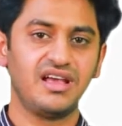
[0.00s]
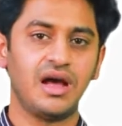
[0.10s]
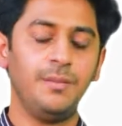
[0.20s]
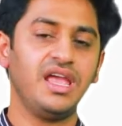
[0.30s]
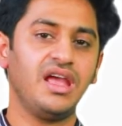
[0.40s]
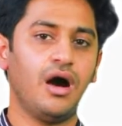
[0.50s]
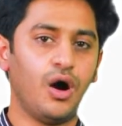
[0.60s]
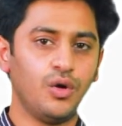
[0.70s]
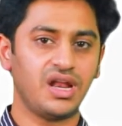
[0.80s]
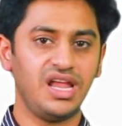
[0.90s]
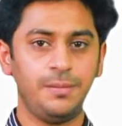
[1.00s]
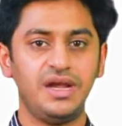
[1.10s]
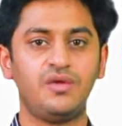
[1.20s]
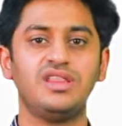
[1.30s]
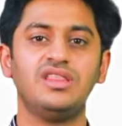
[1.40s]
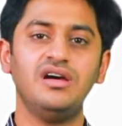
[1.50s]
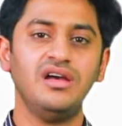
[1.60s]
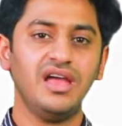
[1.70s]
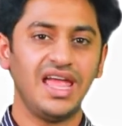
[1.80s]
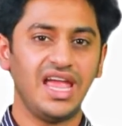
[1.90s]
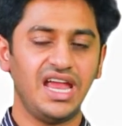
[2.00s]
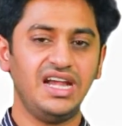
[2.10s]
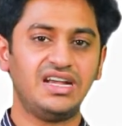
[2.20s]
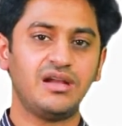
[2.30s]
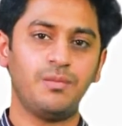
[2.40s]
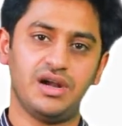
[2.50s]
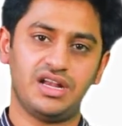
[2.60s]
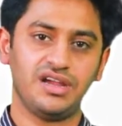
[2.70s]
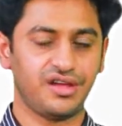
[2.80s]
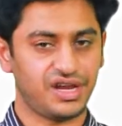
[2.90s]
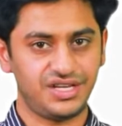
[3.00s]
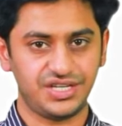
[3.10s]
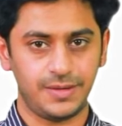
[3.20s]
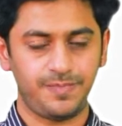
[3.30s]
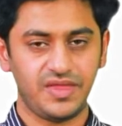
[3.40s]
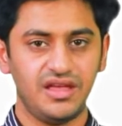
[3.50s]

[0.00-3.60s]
coming out in between the interbuttock region.